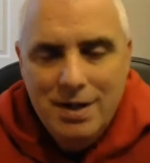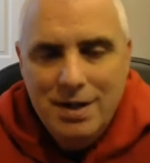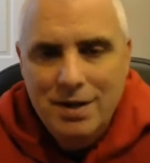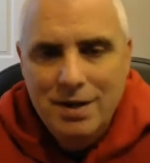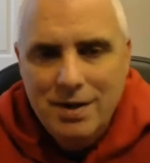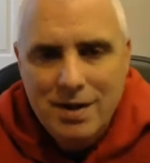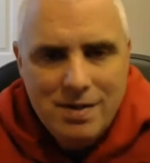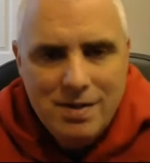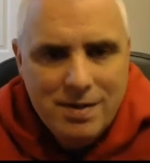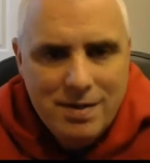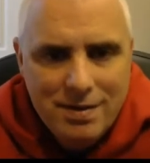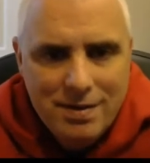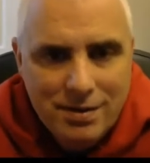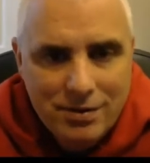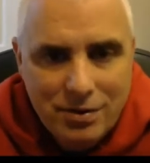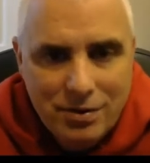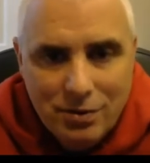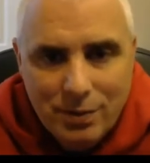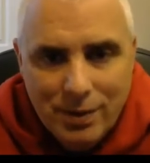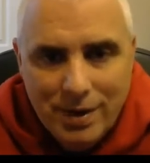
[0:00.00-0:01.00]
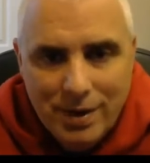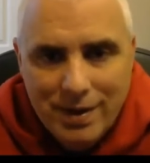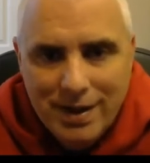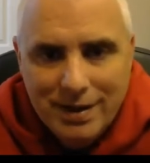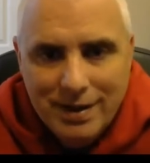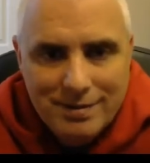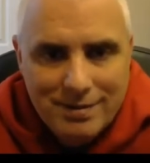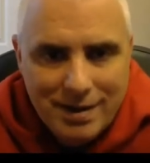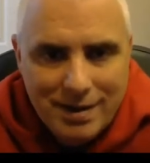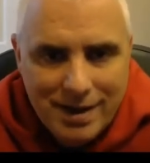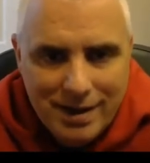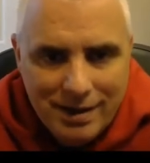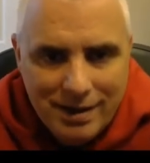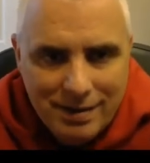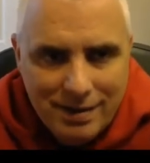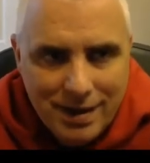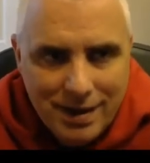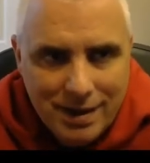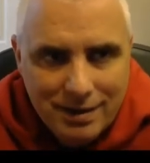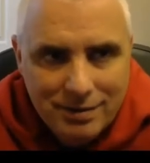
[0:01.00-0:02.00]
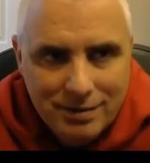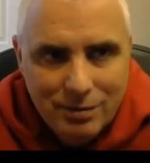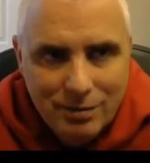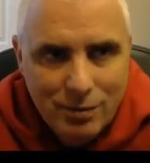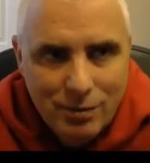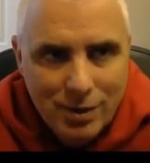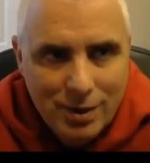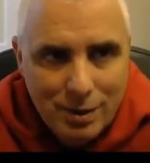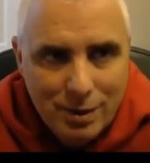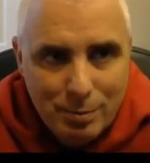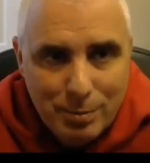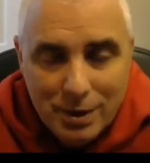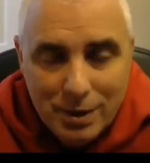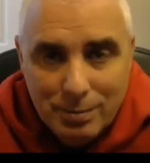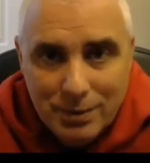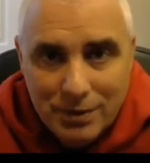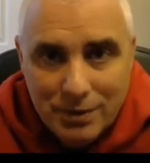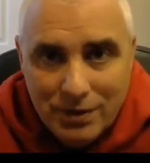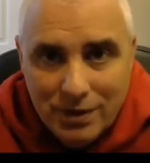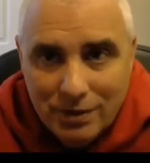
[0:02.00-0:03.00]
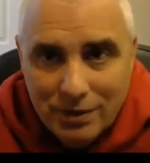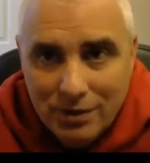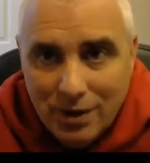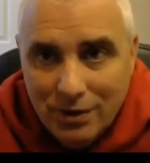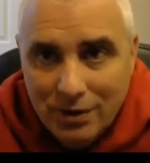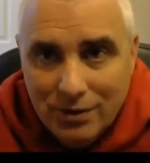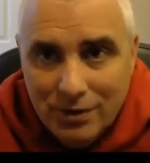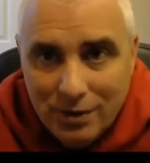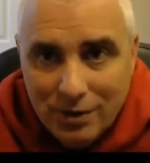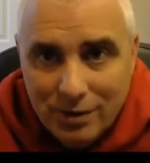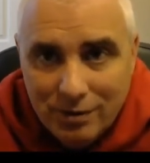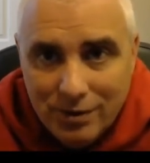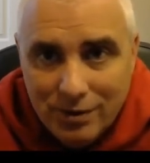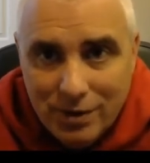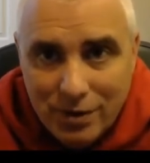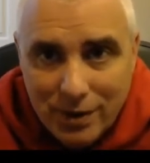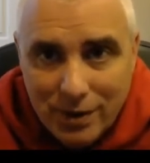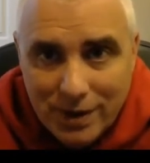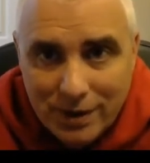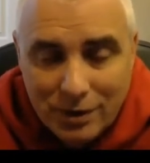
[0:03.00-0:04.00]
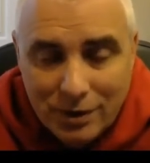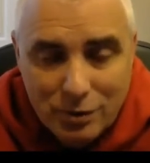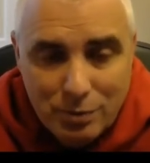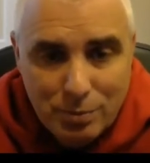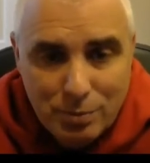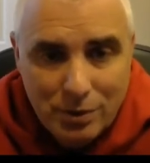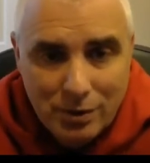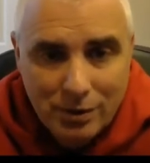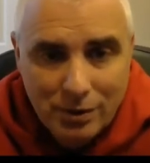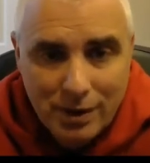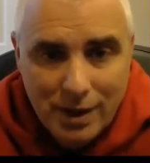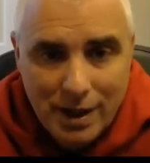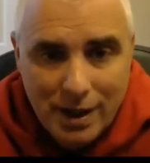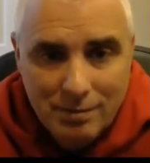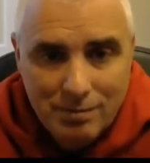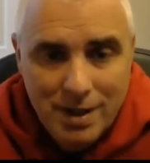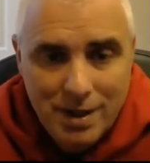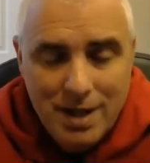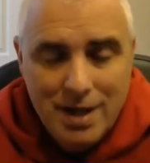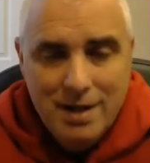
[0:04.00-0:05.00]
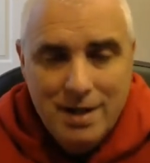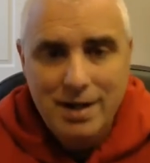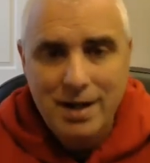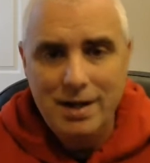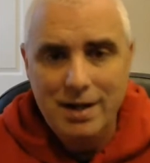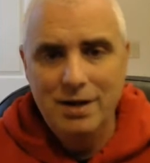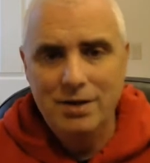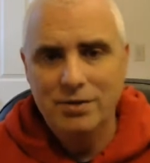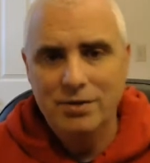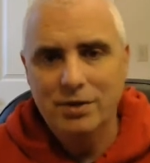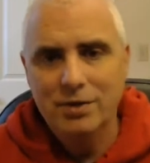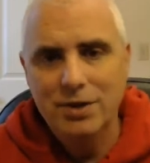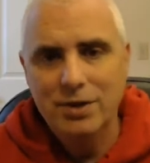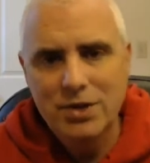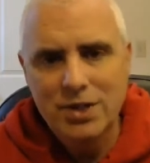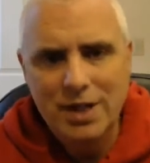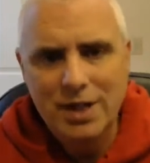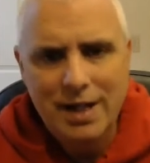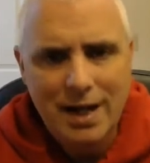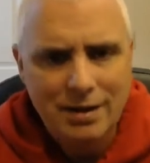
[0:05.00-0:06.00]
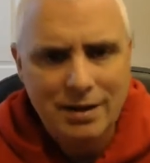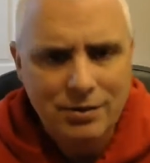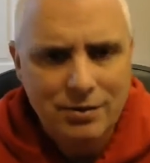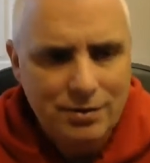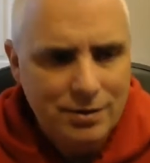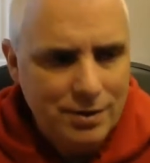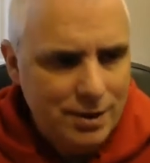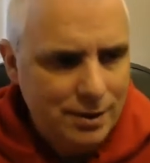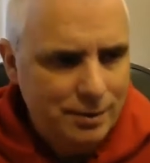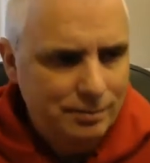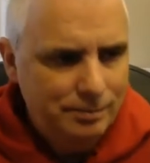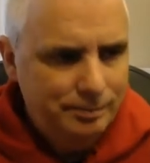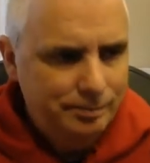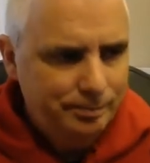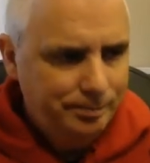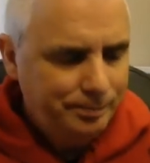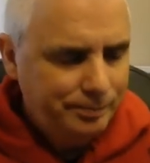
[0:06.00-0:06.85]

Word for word: you know, th- th- this is one of the exciting things and one of the purposes also of doing this program. Now, now as a Christian counselor,